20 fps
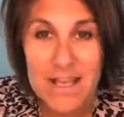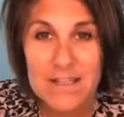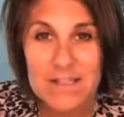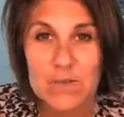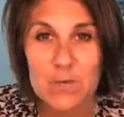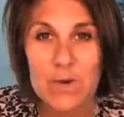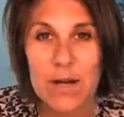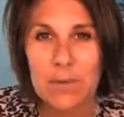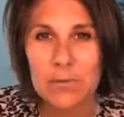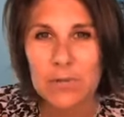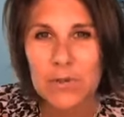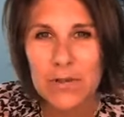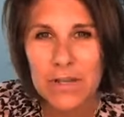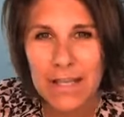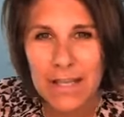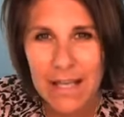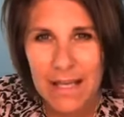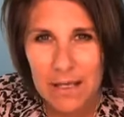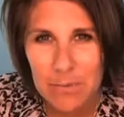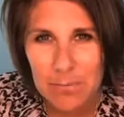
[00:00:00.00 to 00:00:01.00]
So when I'm
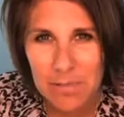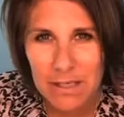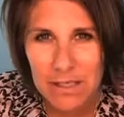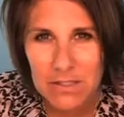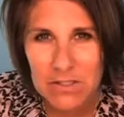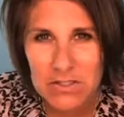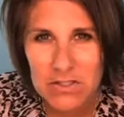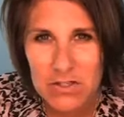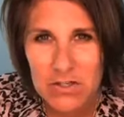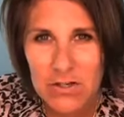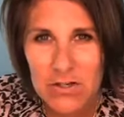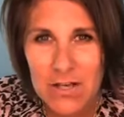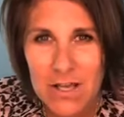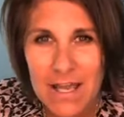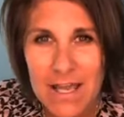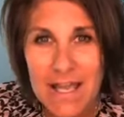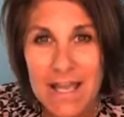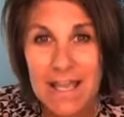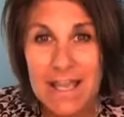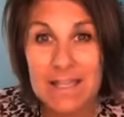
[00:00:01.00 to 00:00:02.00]
looking at a picture,
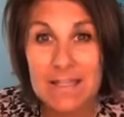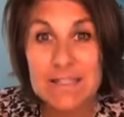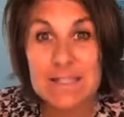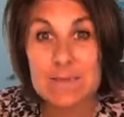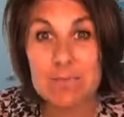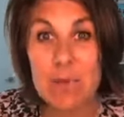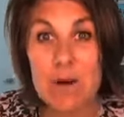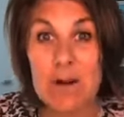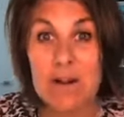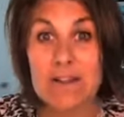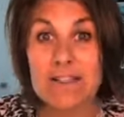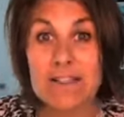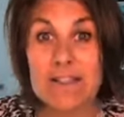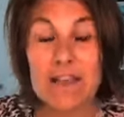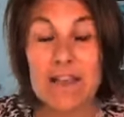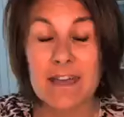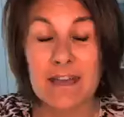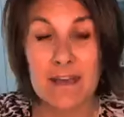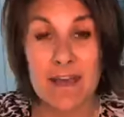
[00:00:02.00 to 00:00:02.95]
it sparks